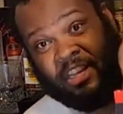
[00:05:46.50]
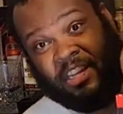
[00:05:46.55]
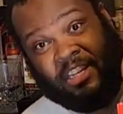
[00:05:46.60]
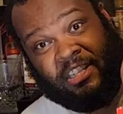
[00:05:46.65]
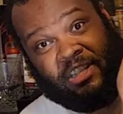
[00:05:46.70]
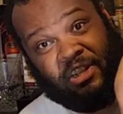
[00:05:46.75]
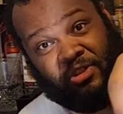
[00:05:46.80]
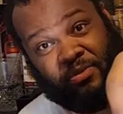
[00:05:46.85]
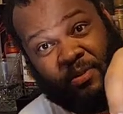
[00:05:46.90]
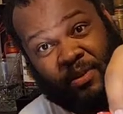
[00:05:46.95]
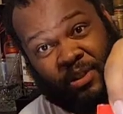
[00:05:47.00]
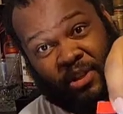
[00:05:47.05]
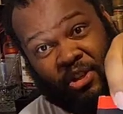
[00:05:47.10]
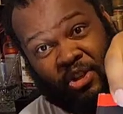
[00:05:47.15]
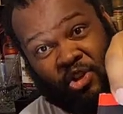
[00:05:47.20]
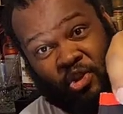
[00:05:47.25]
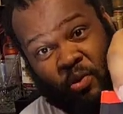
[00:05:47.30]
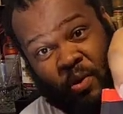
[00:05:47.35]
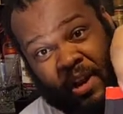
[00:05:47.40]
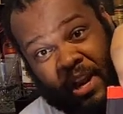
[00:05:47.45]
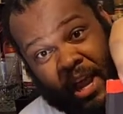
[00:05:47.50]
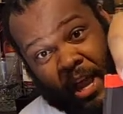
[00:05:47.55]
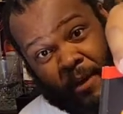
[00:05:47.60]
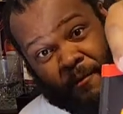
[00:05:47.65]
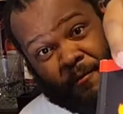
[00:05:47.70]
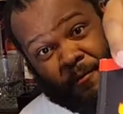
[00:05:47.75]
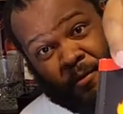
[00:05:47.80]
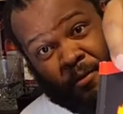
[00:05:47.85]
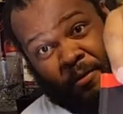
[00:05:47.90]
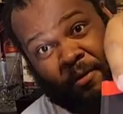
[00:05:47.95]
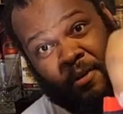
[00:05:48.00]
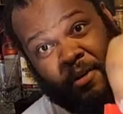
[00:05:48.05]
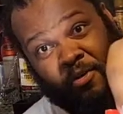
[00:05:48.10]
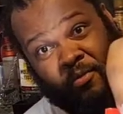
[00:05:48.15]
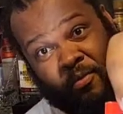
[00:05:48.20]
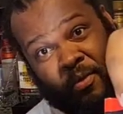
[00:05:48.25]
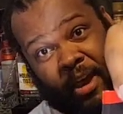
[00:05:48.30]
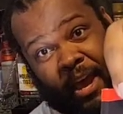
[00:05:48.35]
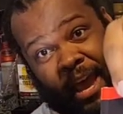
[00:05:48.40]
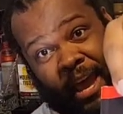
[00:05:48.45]
I guess this was a joint effort
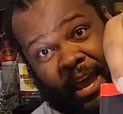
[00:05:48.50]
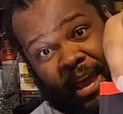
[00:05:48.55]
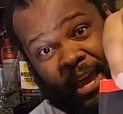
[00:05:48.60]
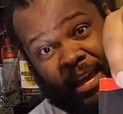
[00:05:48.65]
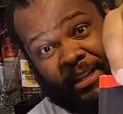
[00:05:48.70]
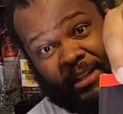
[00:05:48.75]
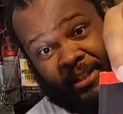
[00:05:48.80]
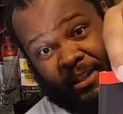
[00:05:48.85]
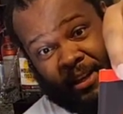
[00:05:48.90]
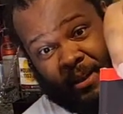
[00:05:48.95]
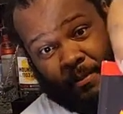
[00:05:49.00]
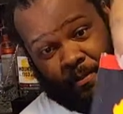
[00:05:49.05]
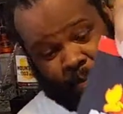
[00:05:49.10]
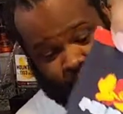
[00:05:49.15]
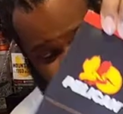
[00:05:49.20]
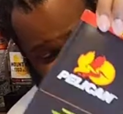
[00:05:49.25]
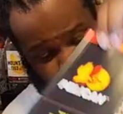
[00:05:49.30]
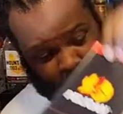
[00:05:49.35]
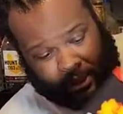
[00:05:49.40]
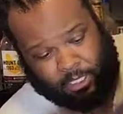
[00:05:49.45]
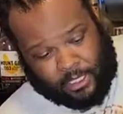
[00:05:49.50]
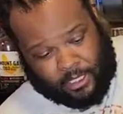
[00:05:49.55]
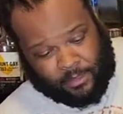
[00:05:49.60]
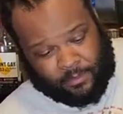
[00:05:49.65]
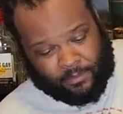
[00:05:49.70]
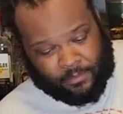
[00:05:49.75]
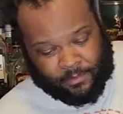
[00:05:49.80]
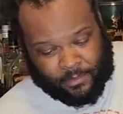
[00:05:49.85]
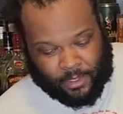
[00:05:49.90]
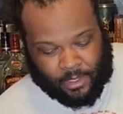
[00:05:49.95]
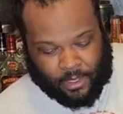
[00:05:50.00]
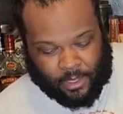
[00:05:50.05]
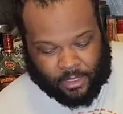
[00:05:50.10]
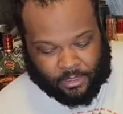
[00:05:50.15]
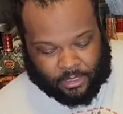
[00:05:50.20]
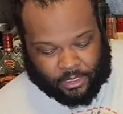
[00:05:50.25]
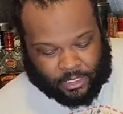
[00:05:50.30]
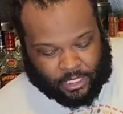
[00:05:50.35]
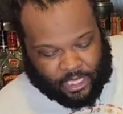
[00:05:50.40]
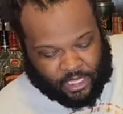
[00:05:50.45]
with AAC and Pelican
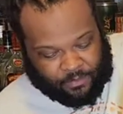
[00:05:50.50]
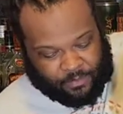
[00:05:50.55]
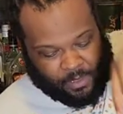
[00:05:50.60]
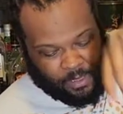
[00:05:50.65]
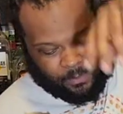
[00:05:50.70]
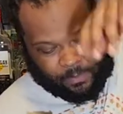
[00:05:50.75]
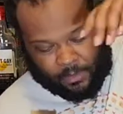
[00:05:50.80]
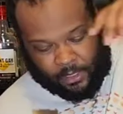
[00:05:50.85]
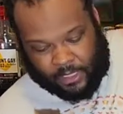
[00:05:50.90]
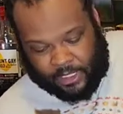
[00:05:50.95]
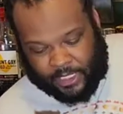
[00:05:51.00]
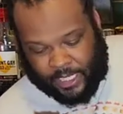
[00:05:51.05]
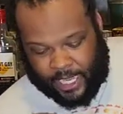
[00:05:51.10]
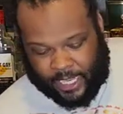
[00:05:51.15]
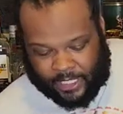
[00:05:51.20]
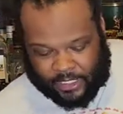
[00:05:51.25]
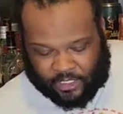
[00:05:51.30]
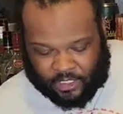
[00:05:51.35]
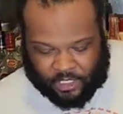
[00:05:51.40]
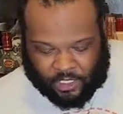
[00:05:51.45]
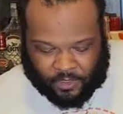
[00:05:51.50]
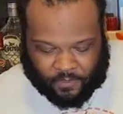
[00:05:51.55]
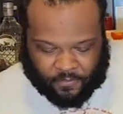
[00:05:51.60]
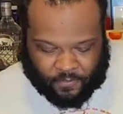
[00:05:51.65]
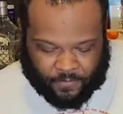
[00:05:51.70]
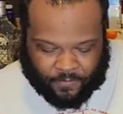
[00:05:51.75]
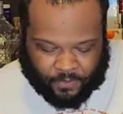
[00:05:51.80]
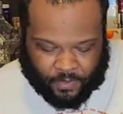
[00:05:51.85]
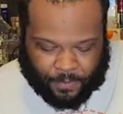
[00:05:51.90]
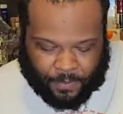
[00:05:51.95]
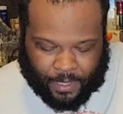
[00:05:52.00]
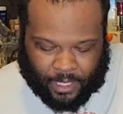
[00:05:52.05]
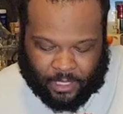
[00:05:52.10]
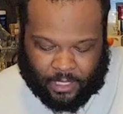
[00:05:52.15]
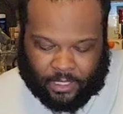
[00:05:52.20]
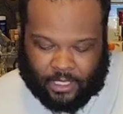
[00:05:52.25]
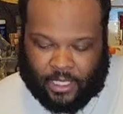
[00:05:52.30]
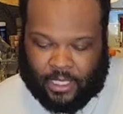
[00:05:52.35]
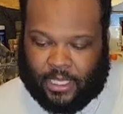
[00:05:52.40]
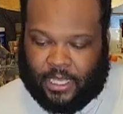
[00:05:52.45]
to give people a taste of the
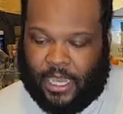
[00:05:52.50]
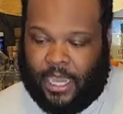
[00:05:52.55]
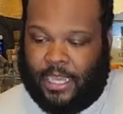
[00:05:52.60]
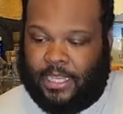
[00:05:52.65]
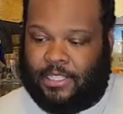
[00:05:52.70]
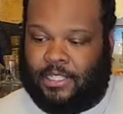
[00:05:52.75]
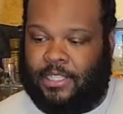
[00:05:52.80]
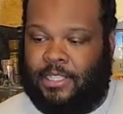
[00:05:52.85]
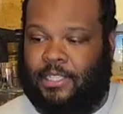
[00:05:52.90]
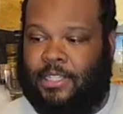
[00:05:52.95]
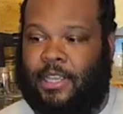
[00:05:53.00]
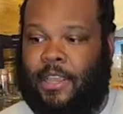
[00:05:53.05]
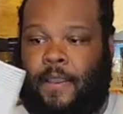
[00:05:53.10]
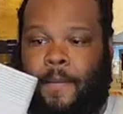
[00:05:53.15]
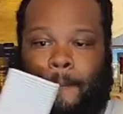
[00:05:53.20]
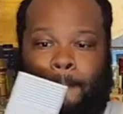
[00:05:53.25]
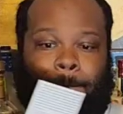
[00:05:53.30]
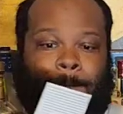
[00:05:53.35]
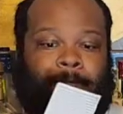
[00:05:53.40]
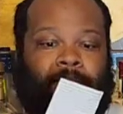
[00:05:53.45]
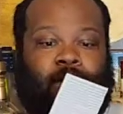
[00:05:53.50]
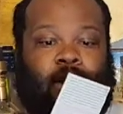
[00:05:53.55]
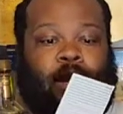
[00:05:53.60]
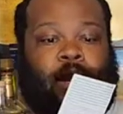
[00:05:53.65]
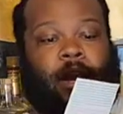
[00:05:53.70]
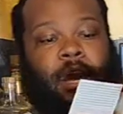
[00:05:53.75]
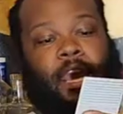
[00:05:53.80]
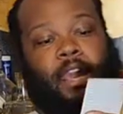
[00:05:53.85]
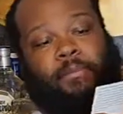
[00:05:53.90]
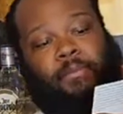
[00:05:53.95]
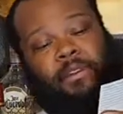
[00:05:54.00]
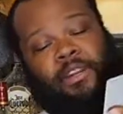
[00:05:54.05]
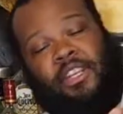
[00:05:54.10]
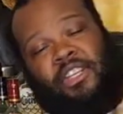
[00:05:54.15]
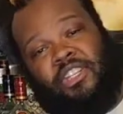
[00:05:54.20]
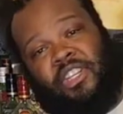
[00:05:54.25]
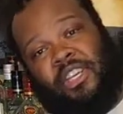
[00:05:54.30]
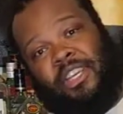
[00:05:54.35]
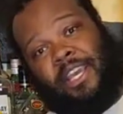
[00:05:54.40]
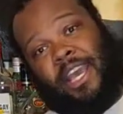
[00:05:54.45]
Pelican cases.
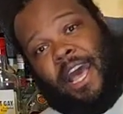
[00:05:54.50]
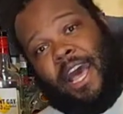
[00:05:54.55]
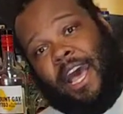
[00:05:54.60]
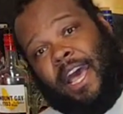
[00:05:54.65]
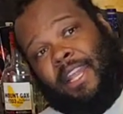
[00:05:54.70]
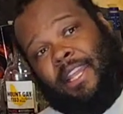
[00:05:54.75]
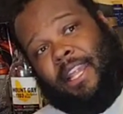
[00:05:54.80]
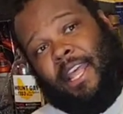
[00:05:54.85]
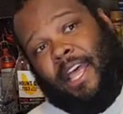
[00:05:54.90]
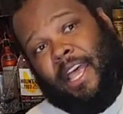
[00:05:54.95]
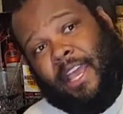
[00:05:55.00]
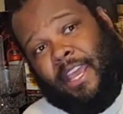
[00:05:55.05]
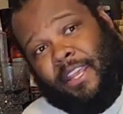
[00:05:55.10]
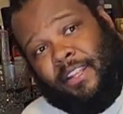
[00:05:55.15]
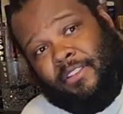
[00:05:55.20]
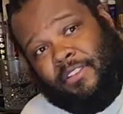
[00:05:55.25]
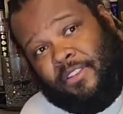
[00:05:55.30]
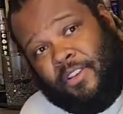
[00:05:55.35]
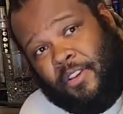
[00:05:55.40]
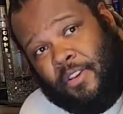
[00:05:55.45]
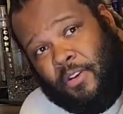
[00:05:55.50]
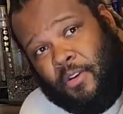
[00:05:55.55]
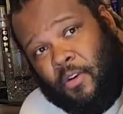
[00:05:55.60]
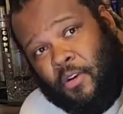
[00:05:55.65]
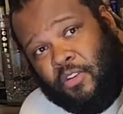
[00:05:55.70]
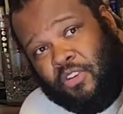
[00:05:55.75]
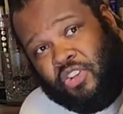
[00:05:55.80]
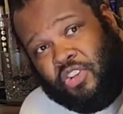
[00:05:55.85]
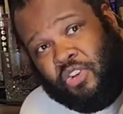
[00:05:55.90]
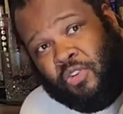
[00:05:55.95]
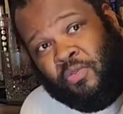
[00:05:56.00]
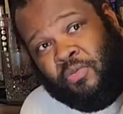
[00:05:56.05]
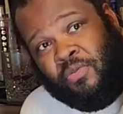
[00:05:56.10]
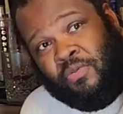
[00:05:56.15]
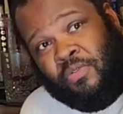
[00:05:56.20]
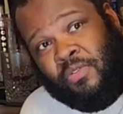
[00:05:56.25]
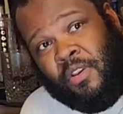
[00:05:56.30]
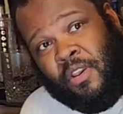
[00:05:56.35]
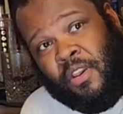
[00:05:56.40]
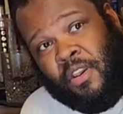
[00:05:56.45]
Ammunition guidelines on
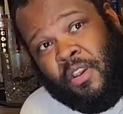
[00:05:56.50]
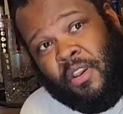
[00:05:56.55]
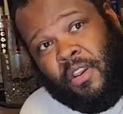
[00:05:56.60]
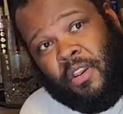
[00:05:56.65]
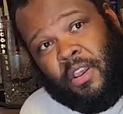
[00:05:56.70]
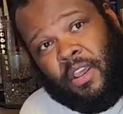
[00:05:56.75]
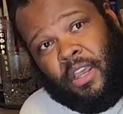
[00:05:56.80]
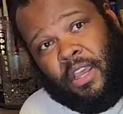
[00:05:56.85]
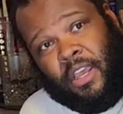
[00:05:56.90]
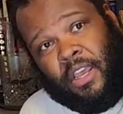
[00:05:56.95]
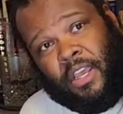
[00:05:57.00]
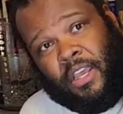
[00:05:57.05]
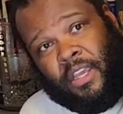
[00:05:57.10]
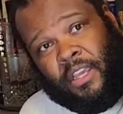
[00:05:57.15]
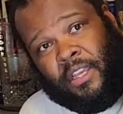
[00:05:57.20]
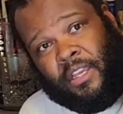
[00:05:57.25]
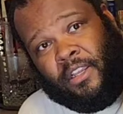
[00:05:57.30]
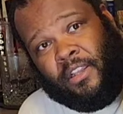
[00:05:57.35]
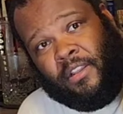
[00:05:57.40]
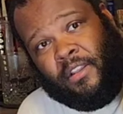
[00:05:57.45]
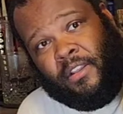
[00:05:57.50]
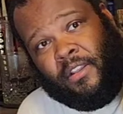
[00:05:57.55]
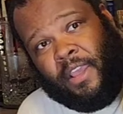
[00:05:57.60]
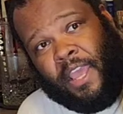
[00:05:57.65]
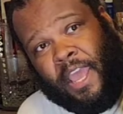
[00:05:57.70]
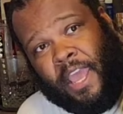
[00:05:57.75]
shooting Tyrant